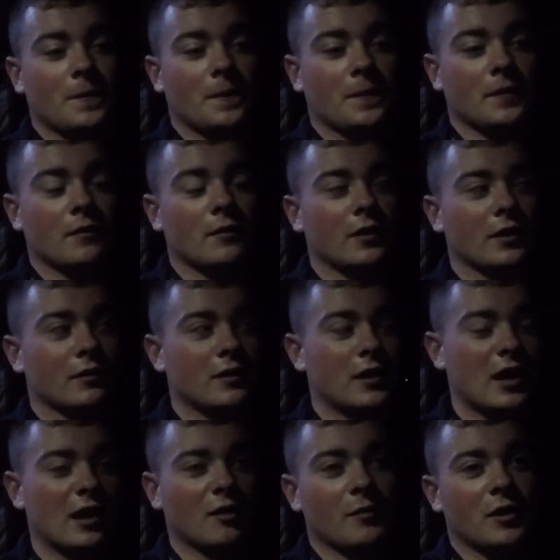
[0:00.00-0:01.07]
like the
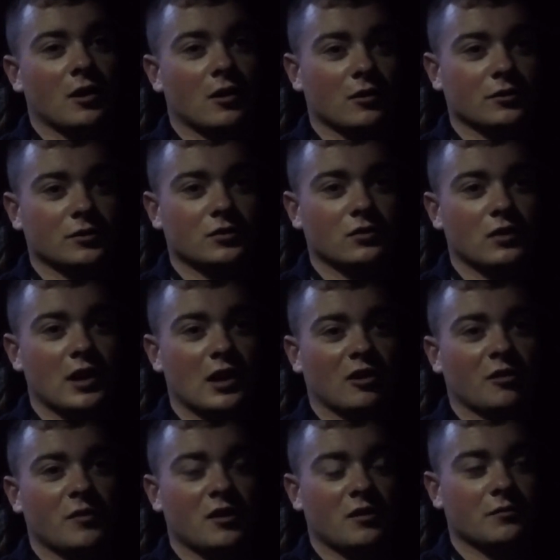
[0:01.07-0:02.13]
LMLs, the
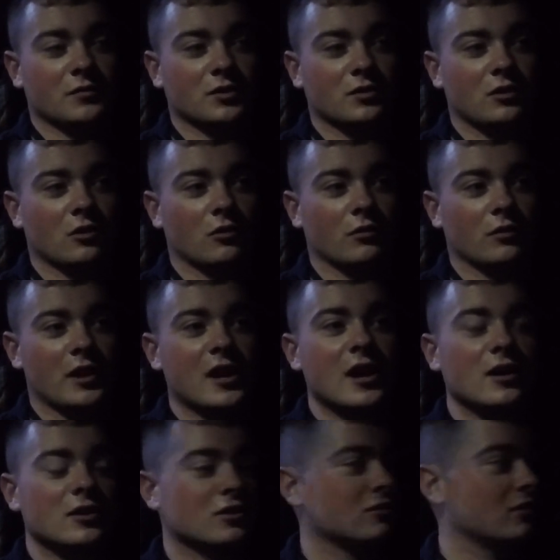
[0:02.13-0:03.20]
LMMs, you know, they
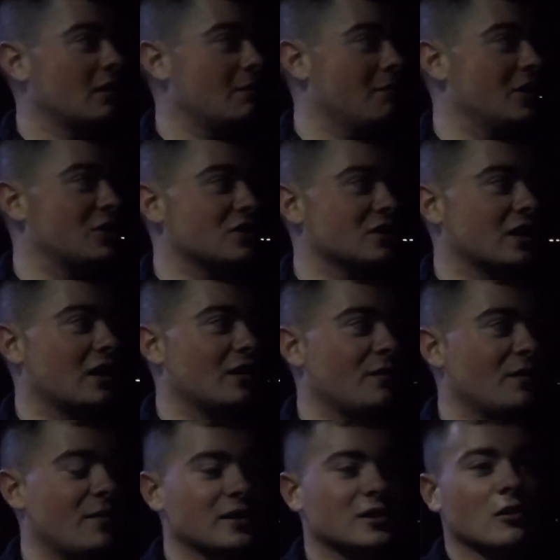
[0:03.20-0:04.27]
got emissions on them, and it
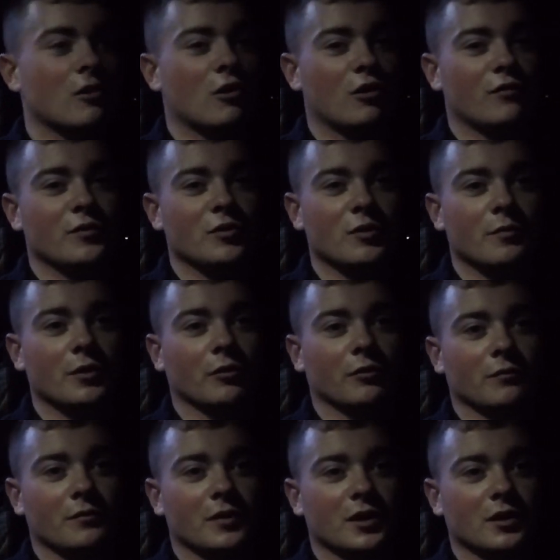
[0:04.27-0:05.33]
makes it hard for you to build them
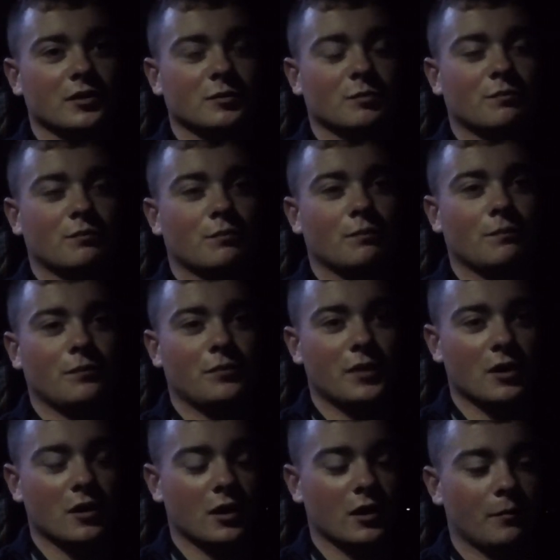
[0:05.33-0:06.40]
because
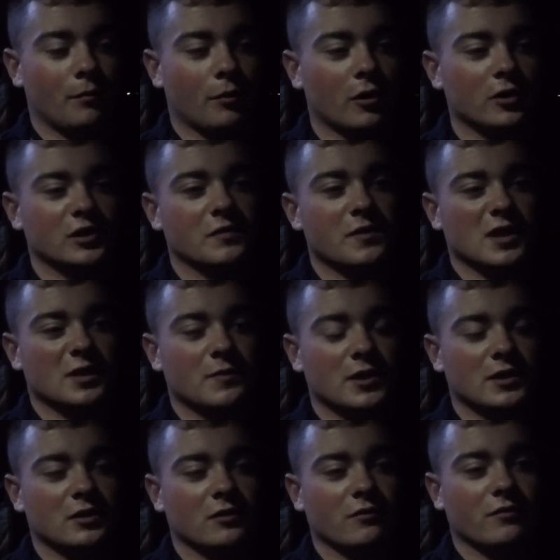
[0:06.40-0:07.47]
parts are gonna be
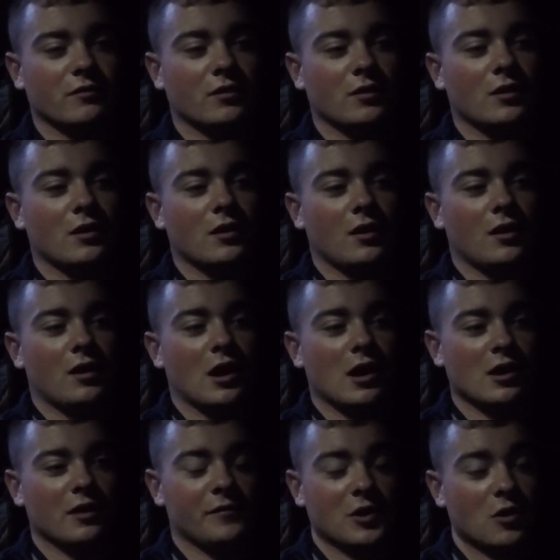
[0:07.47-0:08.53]
expensive, and
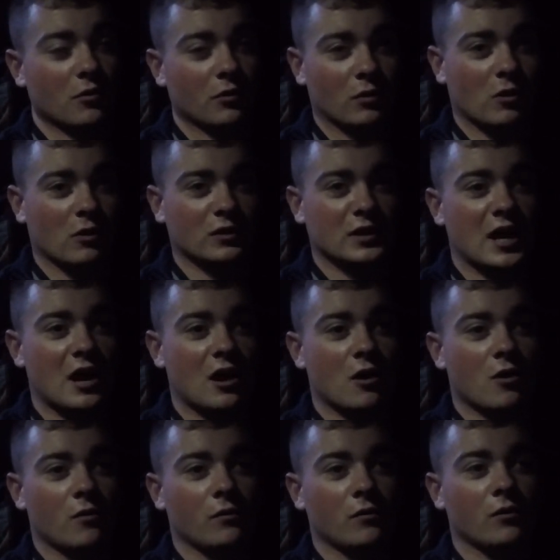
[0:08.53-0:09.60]
if you go in the wrong
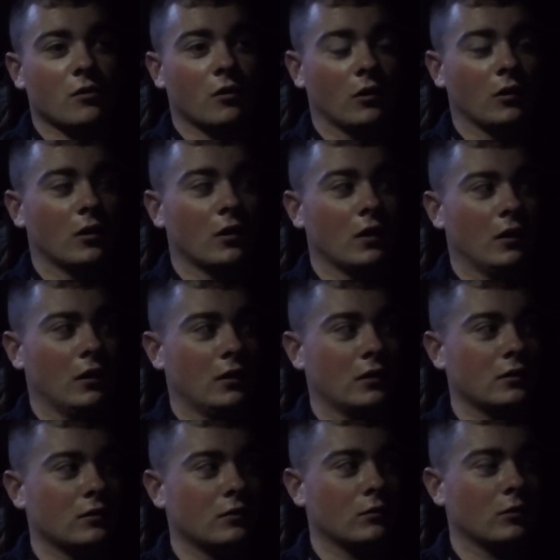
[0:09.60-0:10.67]
town or
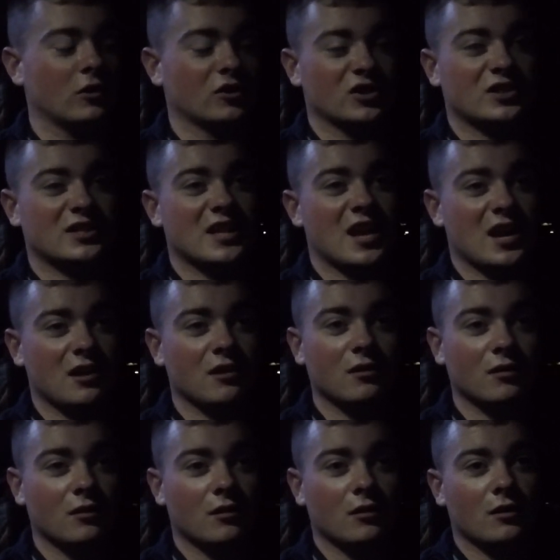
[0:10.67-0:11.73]
wrong state,
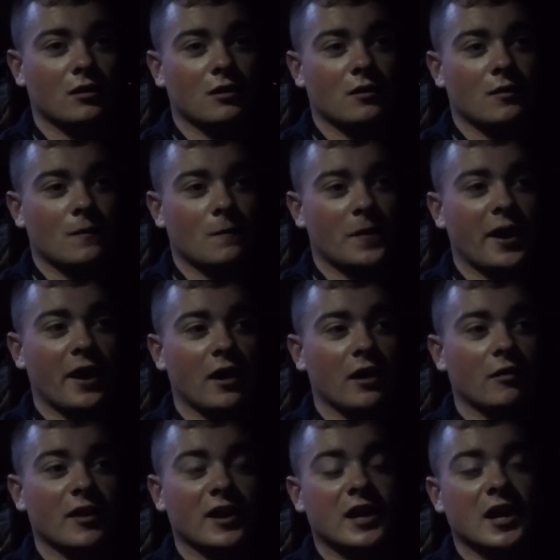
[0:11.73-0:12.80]
and
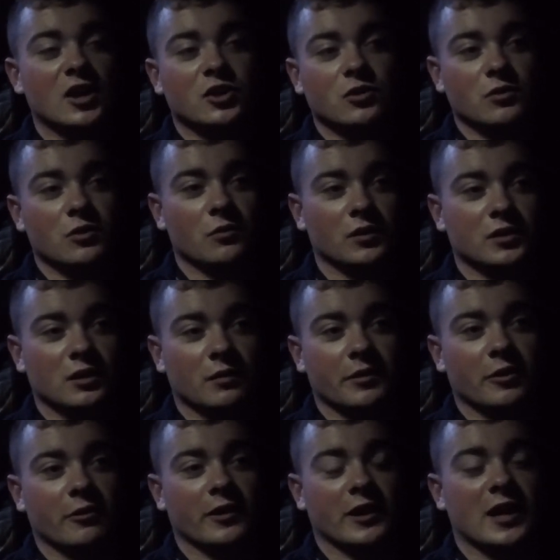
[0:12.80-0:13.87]
they catch you doing something, or
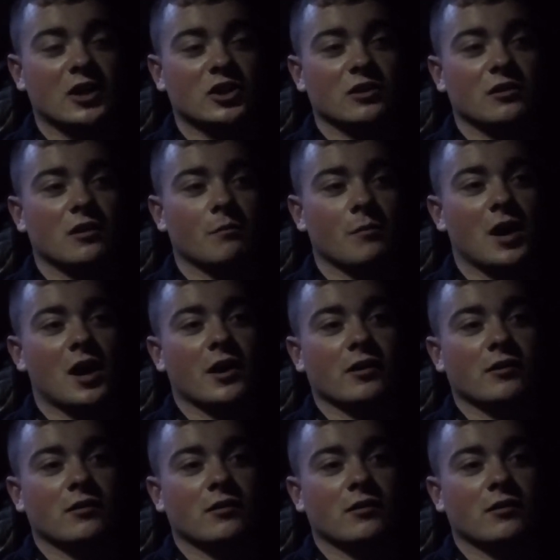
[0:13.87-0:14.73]
they catch it modded,